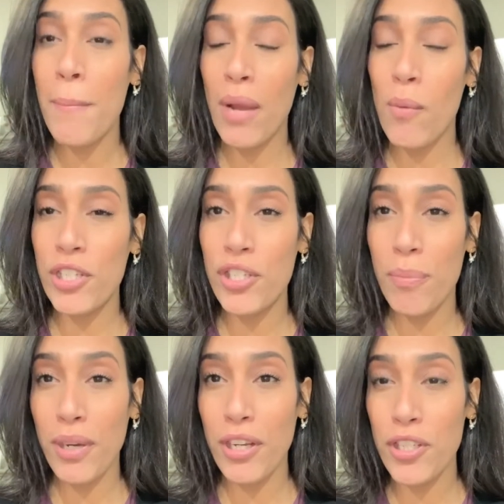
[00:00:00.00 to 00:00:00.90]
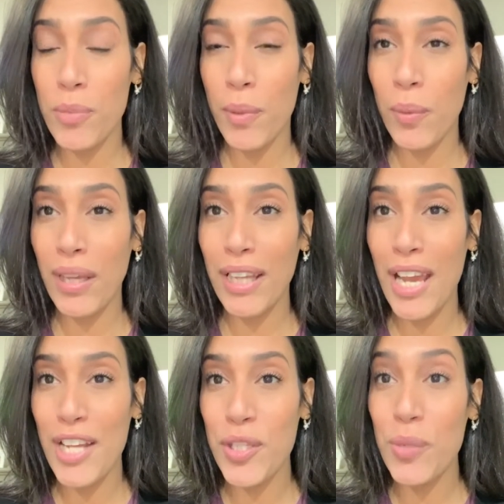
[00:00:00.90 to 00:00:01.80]
But I want to jump on here super
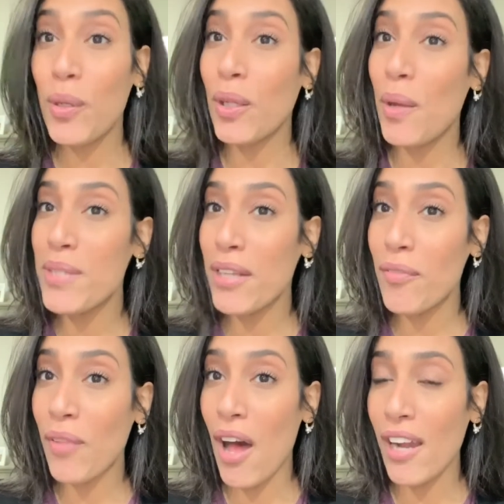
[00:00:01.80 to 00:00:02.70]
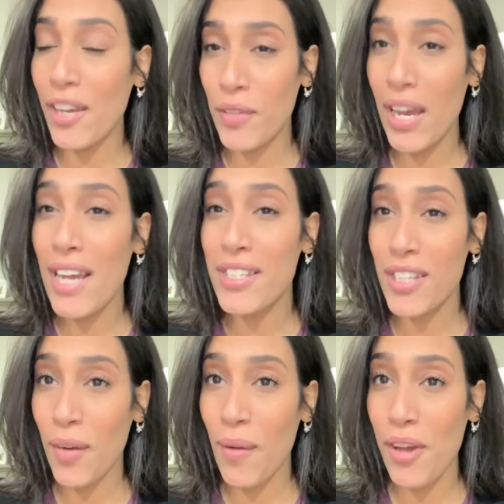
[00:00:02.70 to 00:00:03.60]
quickly to close out the vlog. If you guys
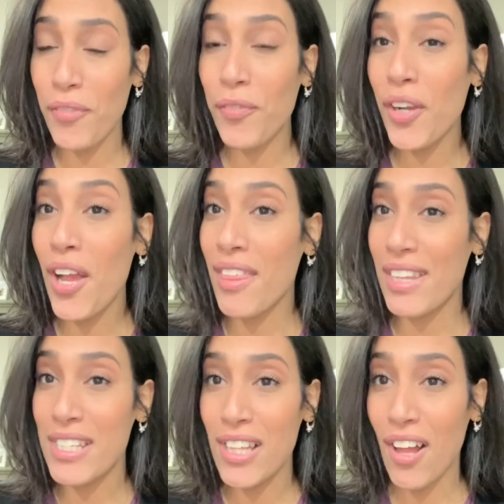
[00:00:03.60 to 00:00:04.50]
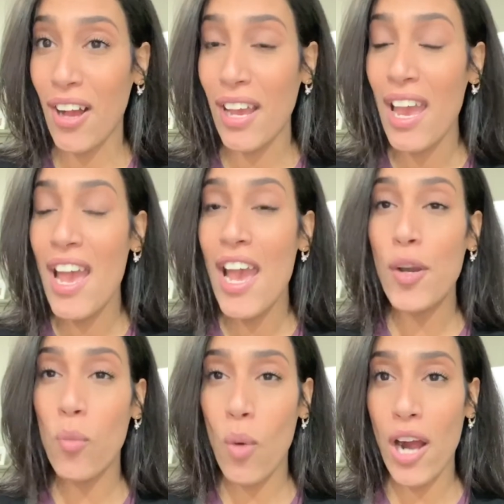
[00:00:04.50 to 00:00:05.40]
stuck around for this long
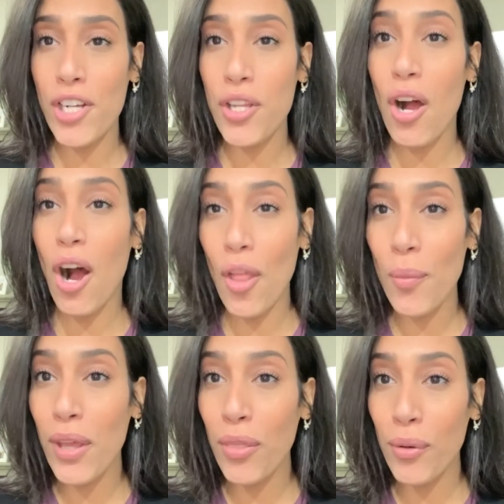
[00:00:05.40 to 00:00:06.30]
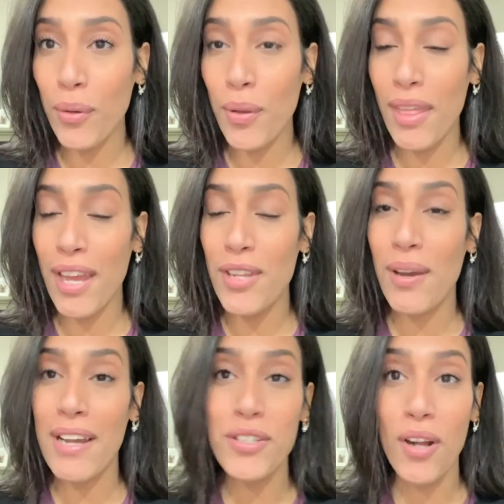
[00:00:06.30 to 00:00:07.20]
and watched all the way through, then you
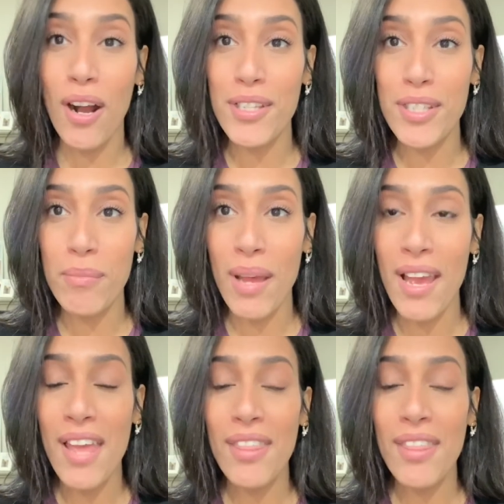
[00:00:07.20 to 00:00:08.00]
guys are awesome.